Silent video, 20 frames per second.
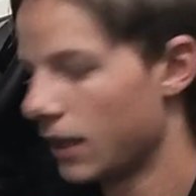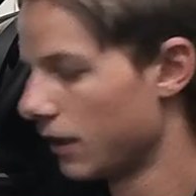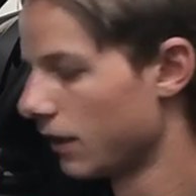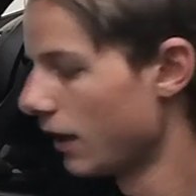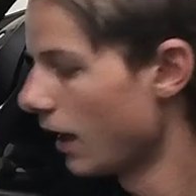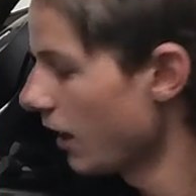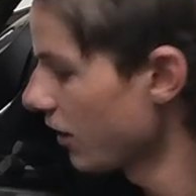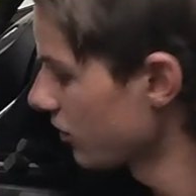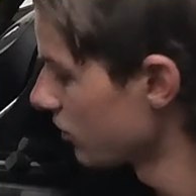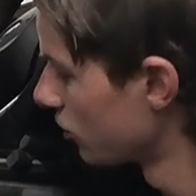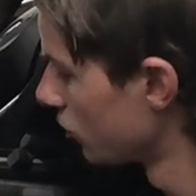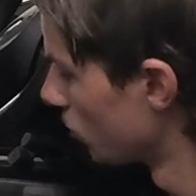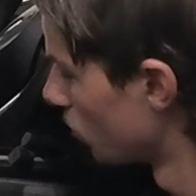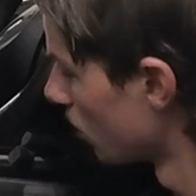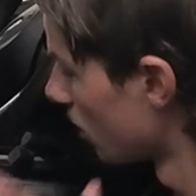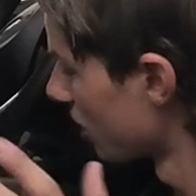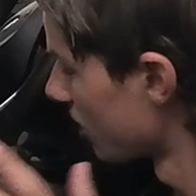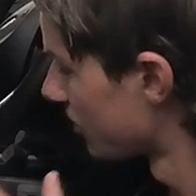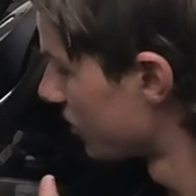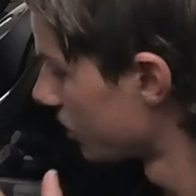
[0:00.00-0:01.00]
Next, you
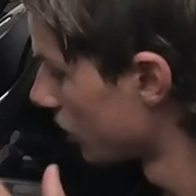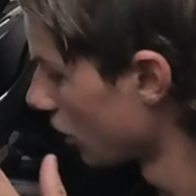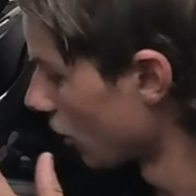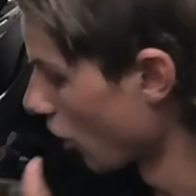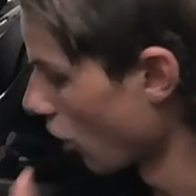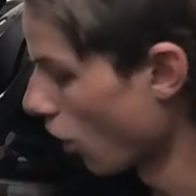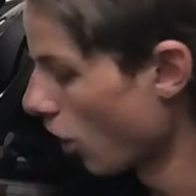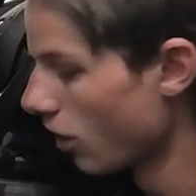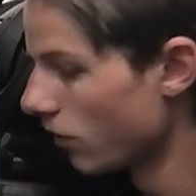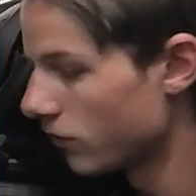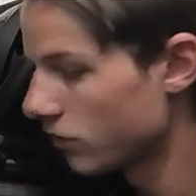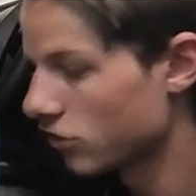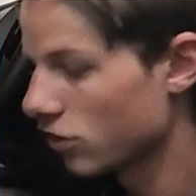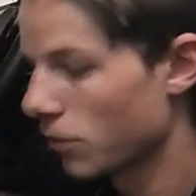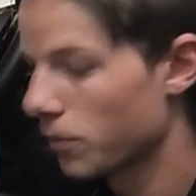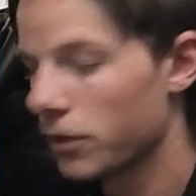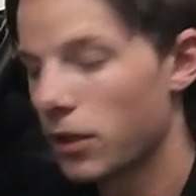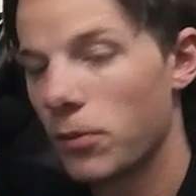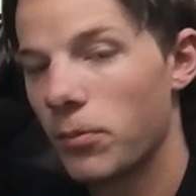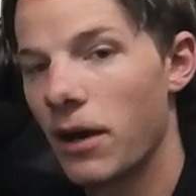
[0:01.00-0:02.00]
want to sit it over
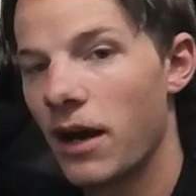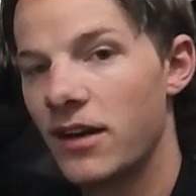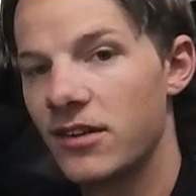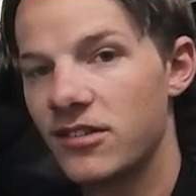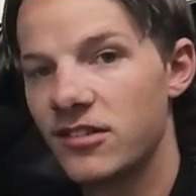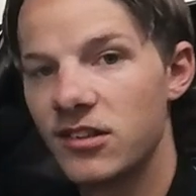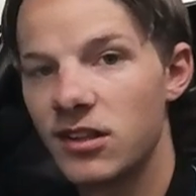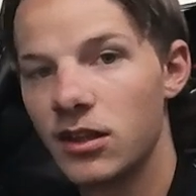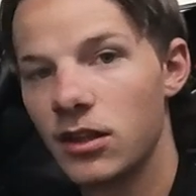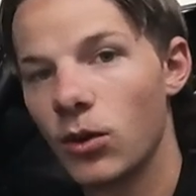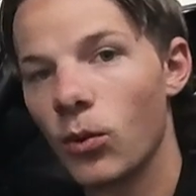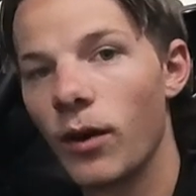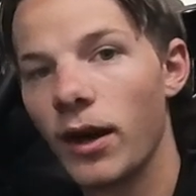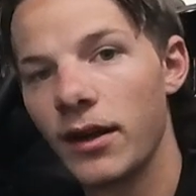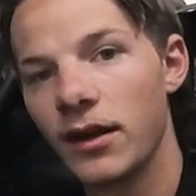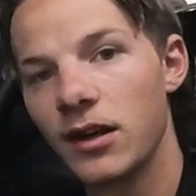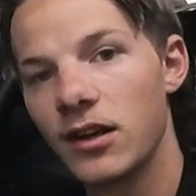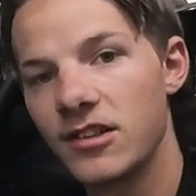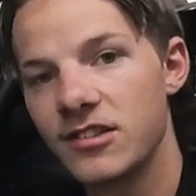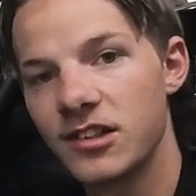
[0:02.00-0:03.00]
top of the base in the way
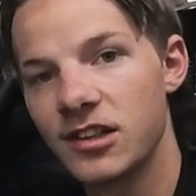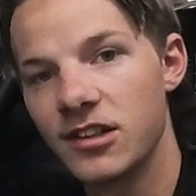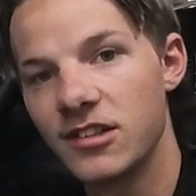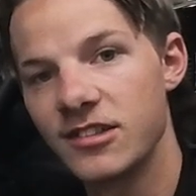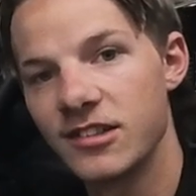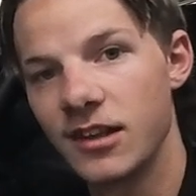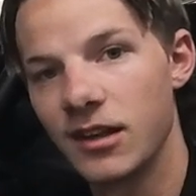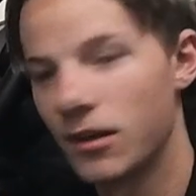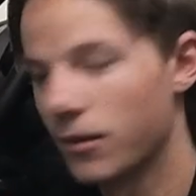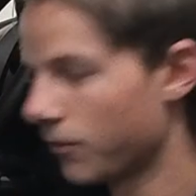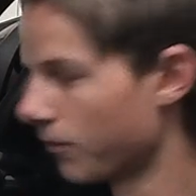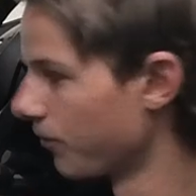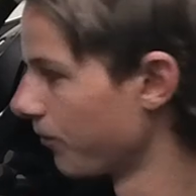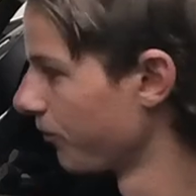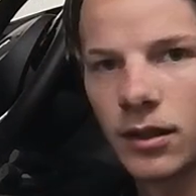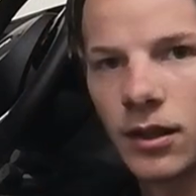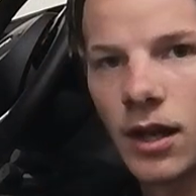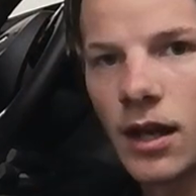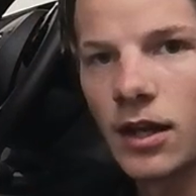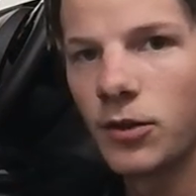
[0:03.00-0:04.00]
that it's going to sit.
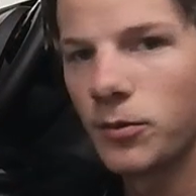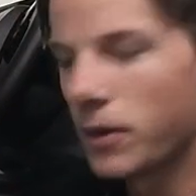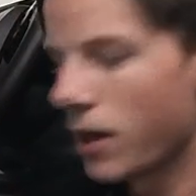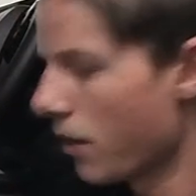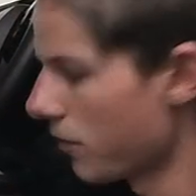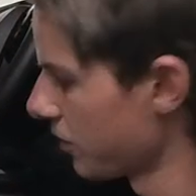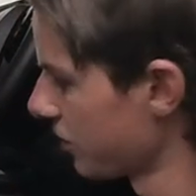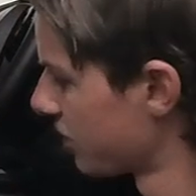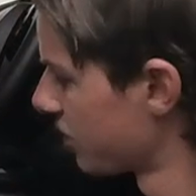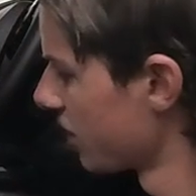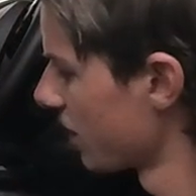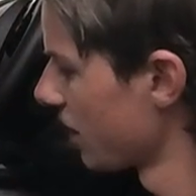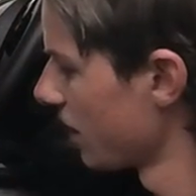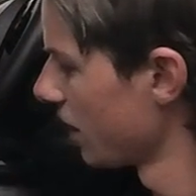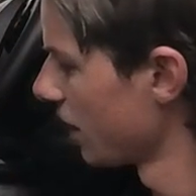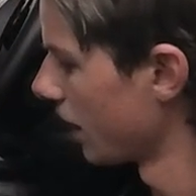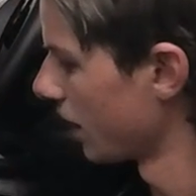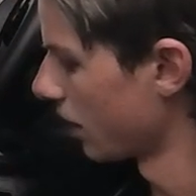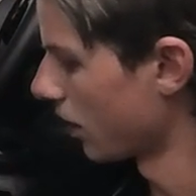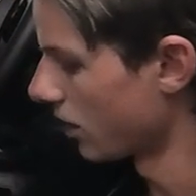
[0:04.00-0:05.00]
Now you'll be able to see
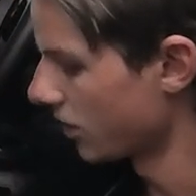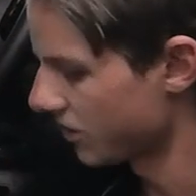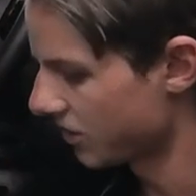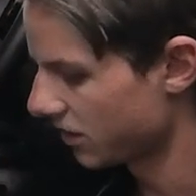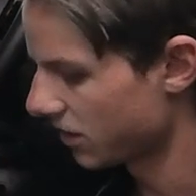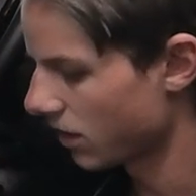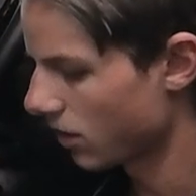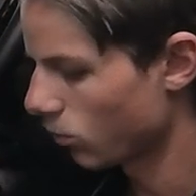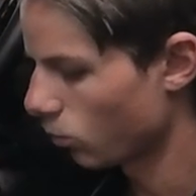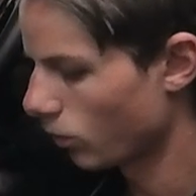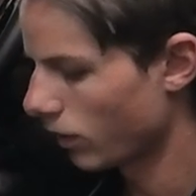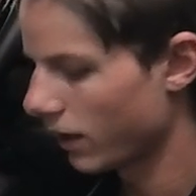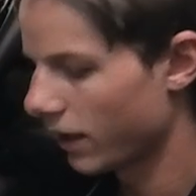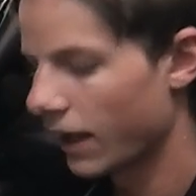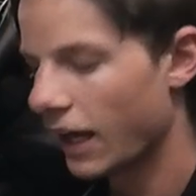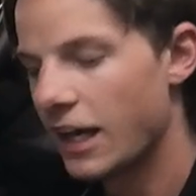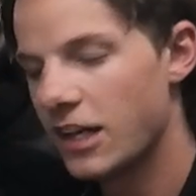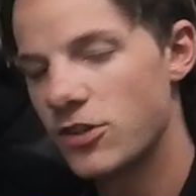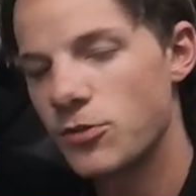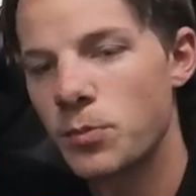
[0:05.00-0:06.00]
and understand where
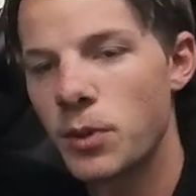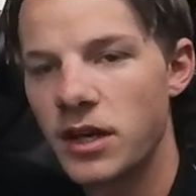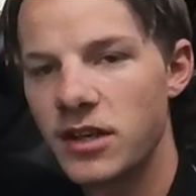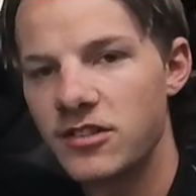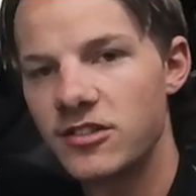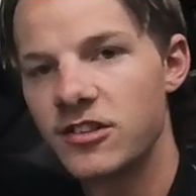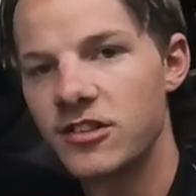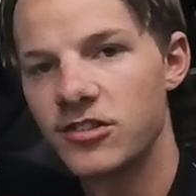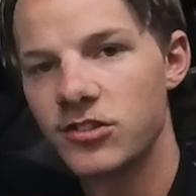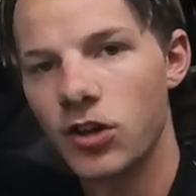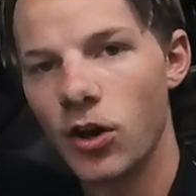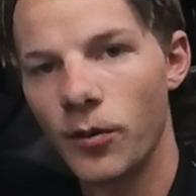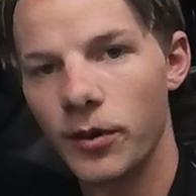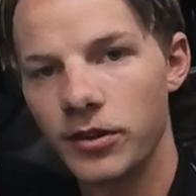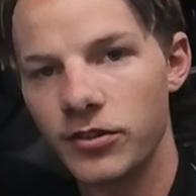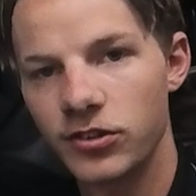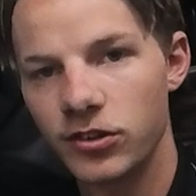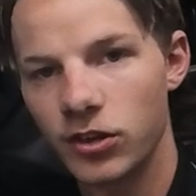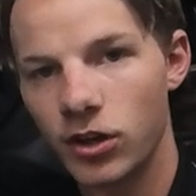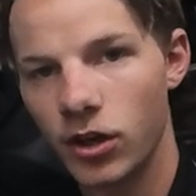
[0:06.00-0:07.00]
each piece is going
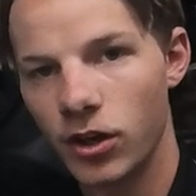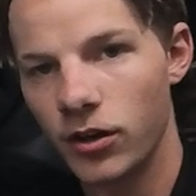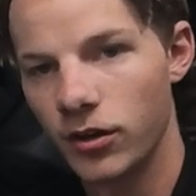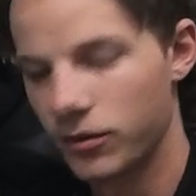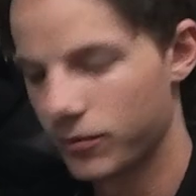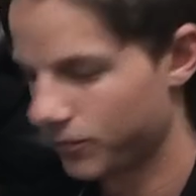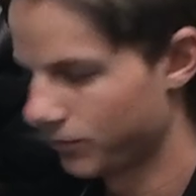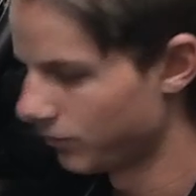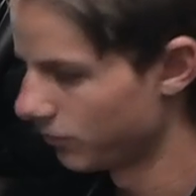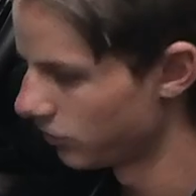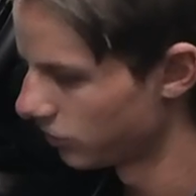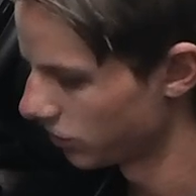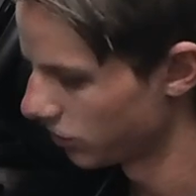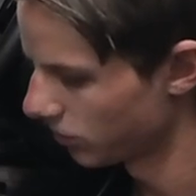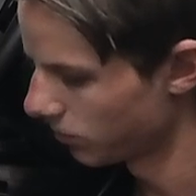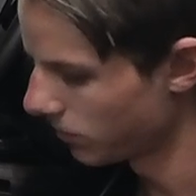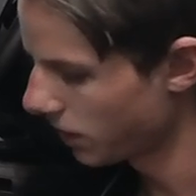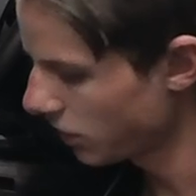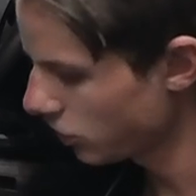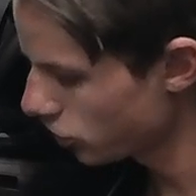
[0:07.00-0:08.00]
to go.
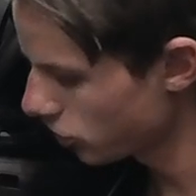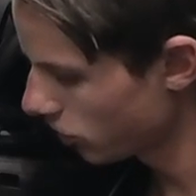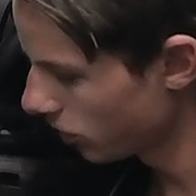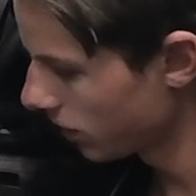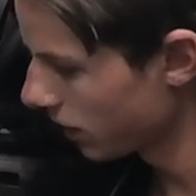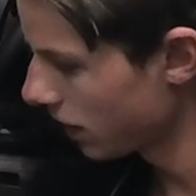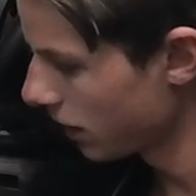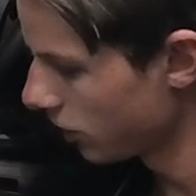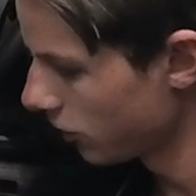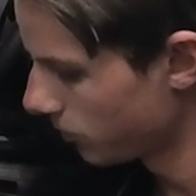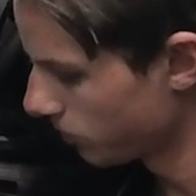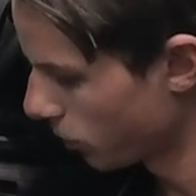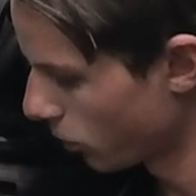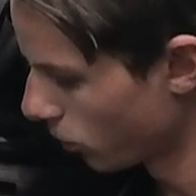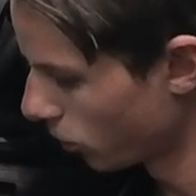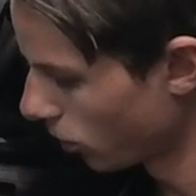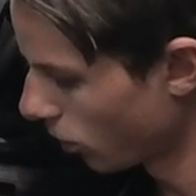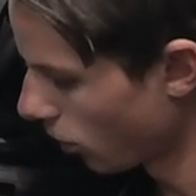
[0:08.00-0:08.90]
Make sure that you've pulled